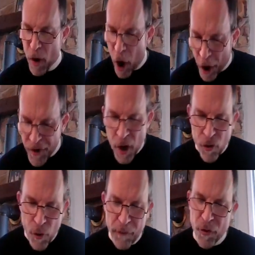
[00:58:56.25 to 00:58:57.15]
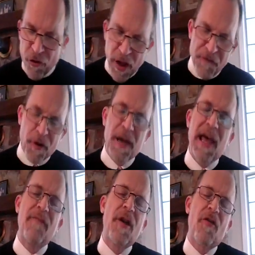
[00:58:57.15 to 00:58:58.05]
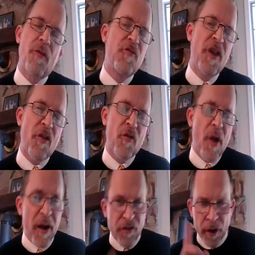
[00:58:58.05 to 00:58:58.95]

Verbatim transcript: are those who have received forgiveness from Jesus Christ.